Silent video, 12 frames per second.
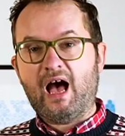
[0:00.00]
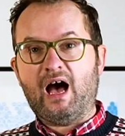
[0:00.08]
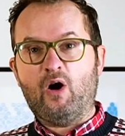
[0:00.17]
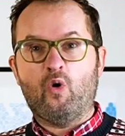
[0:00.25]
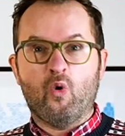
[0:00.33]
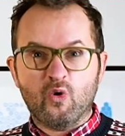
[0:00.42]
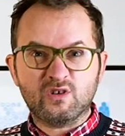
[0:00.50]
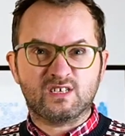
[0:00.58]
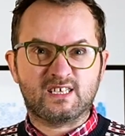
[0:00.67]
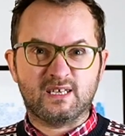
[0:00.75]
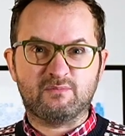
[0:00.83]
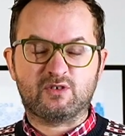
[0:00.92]
Horns
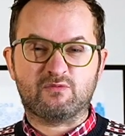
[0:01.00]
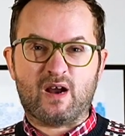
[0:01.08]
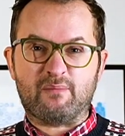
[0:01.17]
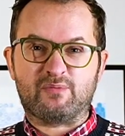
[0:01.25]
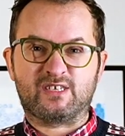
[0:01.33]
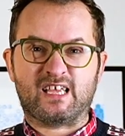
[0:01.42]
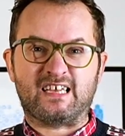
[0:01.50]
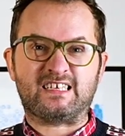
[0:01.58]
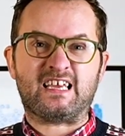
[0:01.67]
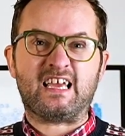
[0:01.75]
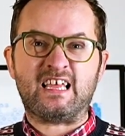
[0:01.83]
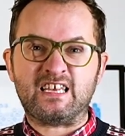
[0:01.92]
seem to represent
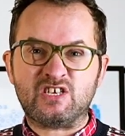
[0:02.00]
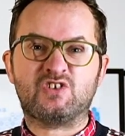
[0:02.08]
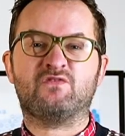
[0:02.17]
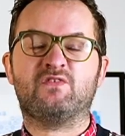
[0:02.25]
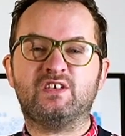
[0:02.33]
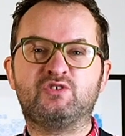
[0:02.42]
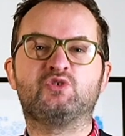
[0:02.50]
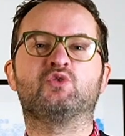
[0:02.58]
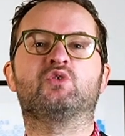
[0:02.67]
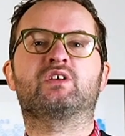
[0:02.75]
individual